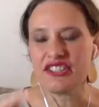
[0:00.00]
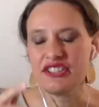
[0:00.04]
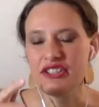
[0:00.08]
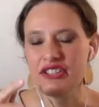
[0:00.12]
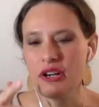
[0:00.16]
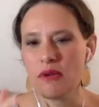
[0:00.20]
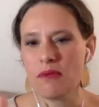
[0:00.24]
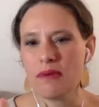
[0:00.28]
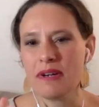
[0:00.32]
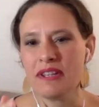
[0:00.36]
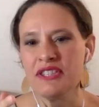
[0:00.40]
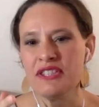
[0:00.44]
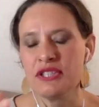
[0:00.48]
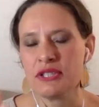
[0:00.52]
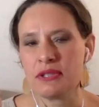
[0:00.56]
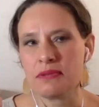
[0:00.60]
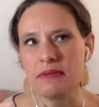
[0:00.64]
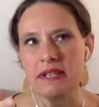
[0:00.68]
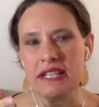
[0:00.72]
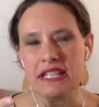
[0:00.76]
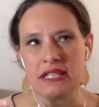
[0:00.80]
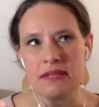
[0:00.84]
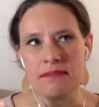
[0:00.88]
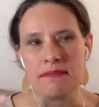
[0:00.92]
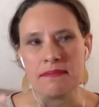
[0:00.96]
you know what's
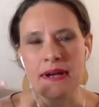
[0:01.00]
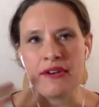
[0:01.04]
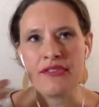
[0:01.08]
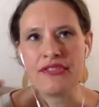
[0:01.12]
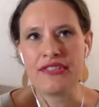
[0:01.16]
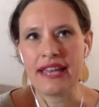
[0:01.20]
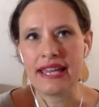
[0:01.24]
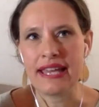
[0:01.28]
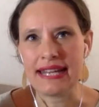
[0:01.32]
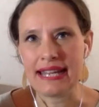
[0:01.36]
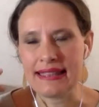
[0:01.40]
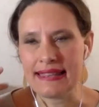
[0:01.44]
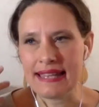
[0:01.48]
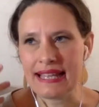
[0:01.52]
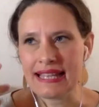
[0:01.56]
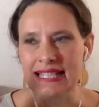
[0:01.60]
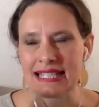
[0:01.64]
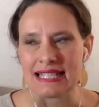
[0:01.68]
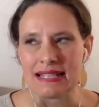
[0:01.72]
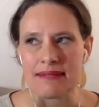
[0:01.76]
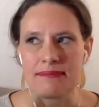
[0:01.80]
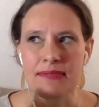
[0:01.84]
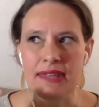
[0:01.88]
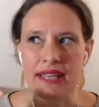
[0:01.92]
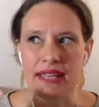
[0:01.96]
sweet about that, and that's
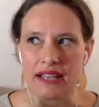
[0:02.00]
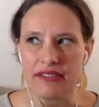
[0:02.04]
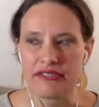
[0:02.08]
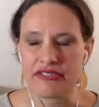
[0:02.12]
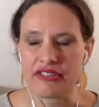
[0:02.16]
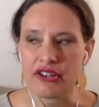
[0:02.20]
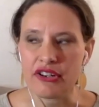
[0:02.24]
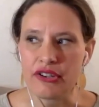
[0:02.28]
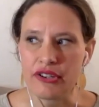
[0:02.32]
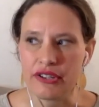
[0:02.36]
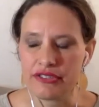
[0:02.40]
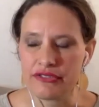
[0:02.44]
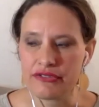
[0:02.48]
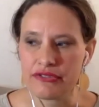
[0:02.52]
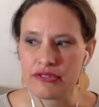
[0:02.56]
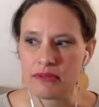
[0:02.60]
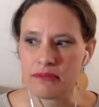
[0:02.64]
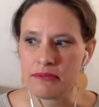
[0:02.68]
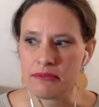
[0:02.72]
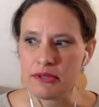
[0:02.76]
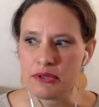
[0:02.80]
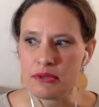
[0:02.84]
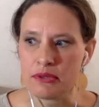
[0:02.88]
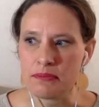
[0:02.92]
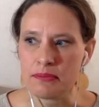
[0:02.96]
something I've learned from
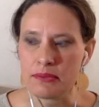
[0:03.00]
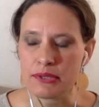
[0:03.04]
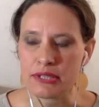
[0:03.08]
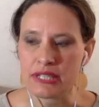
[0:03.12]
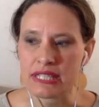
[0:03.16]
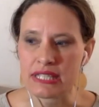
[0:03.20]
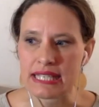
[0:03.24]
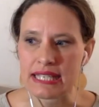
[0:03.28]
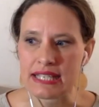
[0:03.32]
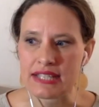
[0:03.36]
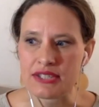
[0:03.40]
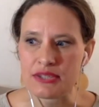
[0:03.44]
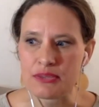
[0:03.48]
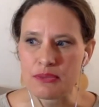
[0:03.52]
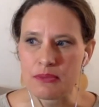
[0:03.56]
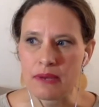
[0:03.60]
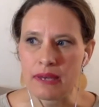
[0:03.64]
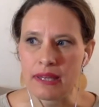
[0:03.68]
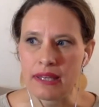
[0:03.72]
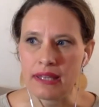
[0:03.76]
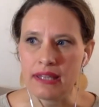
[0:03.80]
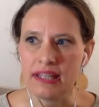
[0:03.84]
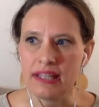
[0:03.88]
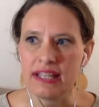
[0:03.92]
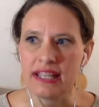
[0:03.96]
your books as
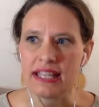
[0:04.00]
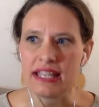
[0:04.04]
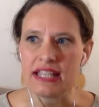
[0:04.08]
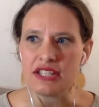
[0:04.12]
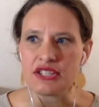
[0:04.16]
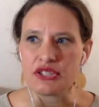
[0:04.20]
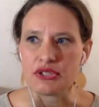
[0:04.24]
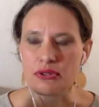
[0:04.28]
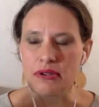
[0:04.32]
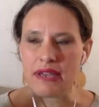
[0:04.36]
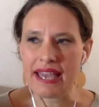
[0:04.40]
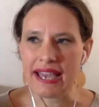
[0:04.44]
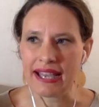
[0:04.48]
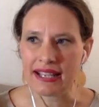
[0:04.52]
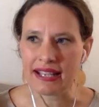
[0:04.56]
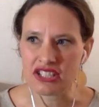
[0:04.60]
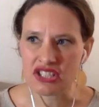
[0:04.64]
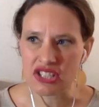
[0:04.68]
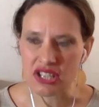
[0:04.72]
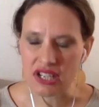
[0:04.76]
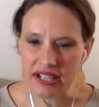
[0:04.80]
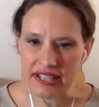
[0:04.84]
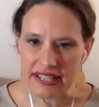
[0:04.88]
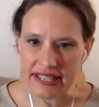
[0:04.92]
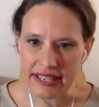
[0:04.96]
well, is to
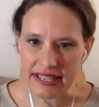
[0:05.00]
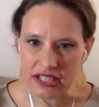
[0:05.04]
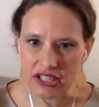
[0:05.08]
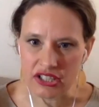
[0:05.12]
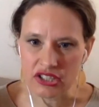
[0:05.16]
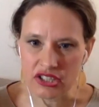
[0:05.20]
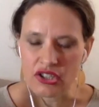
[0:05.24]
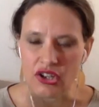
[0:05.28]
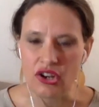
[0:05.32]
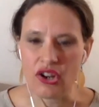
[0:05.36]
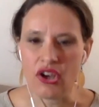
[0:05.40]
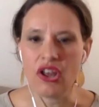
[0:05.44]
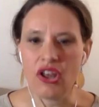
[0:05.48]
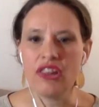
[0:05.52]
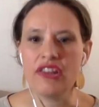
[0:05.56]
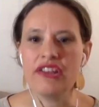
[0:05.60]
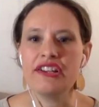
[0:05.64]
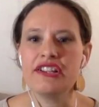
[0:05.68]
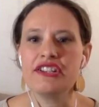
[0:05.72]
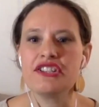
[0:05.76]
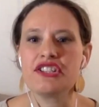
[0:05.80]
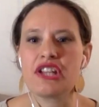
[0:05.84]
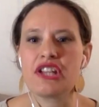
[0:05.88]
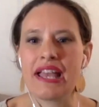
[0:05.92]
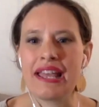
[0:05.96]
actually
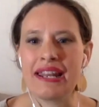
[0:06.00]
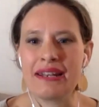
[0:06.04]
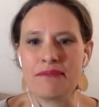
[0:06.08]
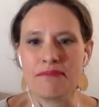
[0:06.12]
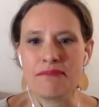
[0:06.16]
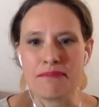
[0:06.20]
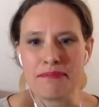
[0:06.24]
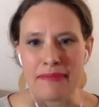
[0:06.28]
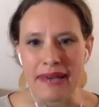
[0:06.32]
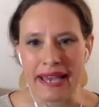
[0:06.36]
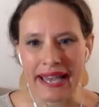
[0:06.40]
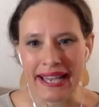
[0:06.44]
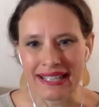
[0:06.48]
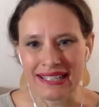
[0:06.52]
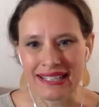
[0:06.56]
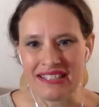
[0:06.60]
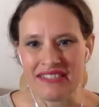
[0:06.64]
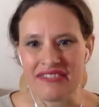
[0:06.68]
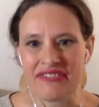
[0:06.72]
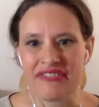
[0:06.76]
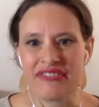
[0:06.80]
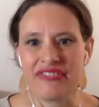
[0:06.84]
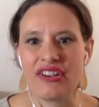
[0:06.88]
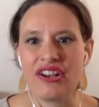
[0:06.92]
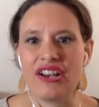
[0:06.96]
acknowledge and
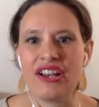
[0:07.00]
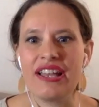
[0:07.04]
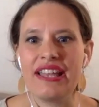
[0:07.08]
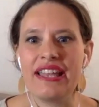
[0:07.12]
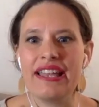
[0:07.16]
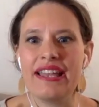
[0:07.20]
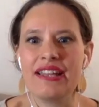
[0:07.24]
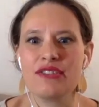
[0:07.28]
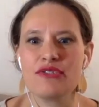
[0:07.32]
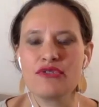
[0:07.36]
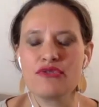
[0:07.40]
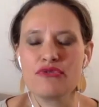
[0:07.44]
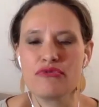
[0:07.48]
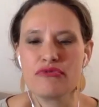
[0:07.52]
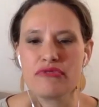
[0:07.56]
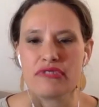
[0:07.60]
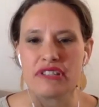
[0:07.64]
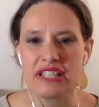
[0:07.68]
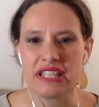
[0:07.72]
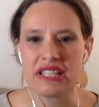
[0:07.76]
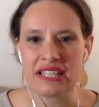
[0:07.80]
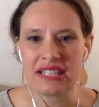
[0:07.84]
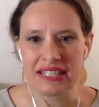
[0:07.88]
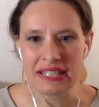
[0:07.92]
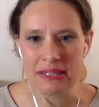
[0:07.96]
magnify and
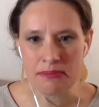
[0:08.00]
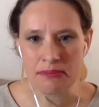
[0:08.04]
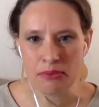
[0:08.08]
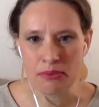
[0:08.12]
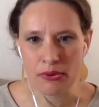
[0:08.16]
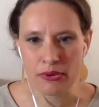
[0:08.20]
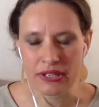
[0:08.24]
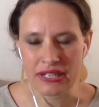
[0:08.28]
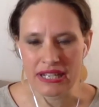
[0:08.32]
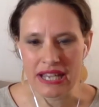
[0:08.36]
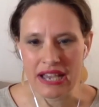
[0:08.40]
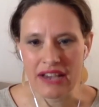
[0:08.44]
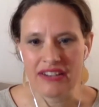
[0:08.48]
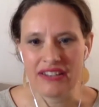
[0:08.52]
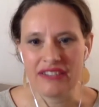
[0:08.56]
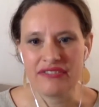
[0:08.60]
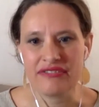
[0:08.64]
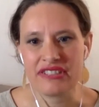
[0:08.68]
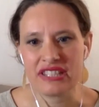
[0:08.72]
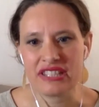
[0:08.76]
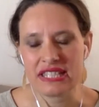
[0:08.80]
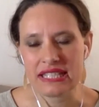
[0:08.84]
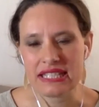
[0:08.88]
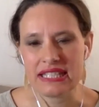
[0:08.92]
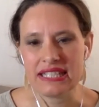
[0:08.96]
really point out and
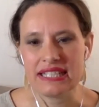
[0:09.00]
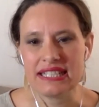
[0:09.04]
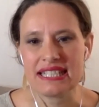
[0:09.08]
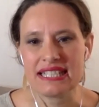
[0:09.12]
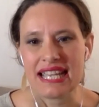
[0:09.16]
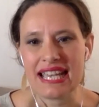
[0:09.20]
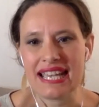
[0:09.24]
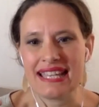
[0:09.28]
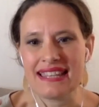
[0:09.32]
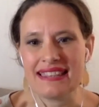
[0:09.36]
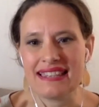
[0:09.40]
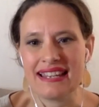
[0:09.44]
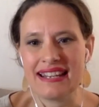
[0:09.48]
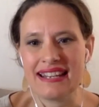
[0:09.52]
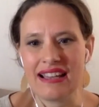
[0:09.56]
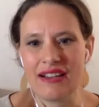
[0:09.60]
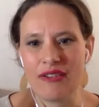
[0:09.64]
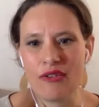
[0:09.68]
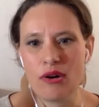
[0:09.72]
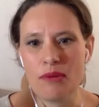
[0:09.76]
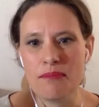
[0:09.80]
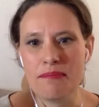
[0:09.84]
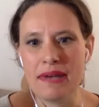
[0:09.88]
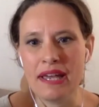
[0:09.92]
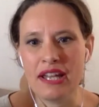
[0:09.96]
facilitate that
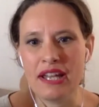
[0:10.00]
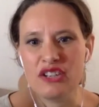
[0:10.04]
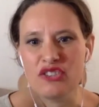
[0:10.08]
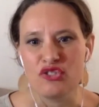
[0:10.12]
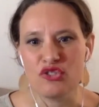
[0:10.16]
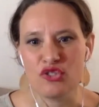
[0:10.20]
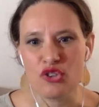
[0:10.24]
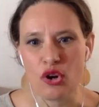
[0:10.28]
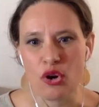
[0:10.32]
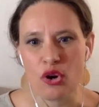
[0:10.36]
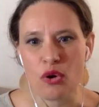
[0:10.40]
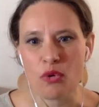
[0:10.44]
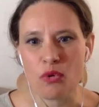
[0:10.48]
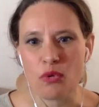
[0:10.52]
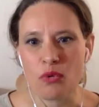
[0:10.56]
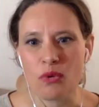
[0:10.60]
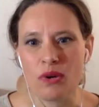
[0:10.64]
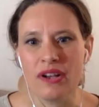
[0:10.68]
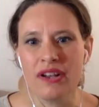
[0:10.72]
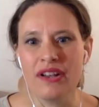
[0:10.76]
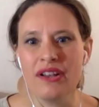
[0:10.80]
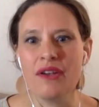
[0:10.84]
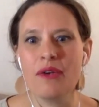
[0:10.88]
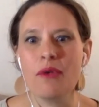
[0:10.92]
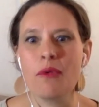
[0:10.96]
our men know
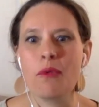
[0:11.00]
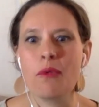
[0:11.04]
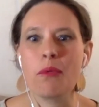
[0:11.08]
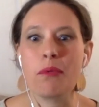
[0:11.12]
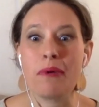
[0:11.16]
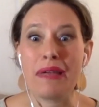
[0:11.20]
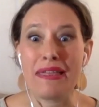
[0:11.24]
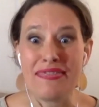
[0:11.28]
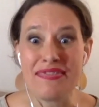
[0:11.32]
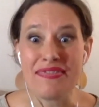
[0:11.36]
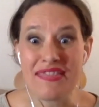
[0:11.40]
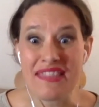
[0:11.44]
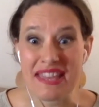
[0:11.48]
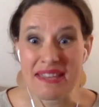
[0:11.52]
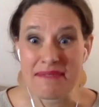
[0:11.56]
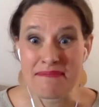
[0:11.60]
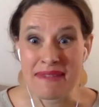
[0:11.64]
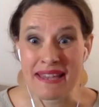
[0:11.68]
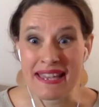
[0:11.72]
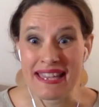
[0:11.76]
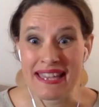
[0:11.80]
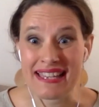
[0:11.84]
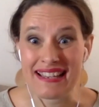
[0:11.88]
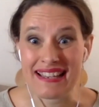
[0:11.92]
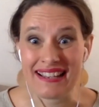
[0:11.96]
when they
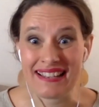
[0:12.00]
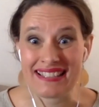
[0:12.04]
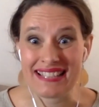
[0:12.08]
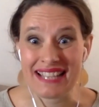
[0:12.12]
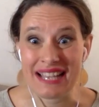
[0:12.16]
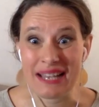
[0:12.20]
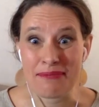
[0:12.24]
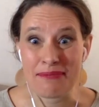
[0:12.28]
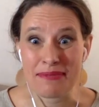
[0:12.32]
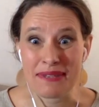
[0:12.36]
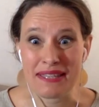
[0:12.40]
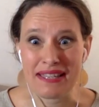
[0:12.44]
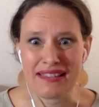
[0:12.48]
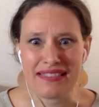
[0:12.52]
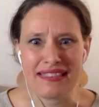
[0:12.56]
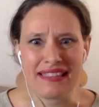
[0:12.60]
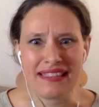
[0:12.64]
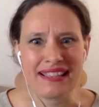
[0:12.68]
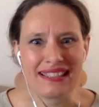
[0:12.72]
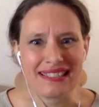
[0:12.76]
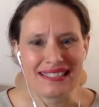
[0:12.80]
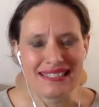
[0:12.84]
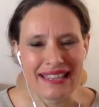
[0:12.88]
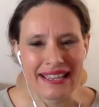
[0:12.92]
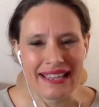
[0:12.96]
make us happy. I think
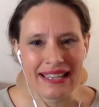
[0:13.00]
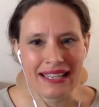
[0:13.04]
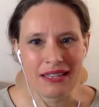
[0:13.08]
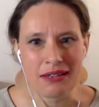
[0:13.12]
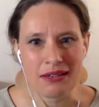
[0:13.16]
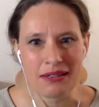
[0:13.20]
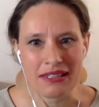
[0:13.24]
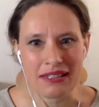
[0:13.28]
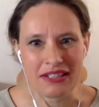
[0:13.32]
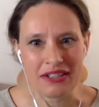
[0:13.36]
it's like,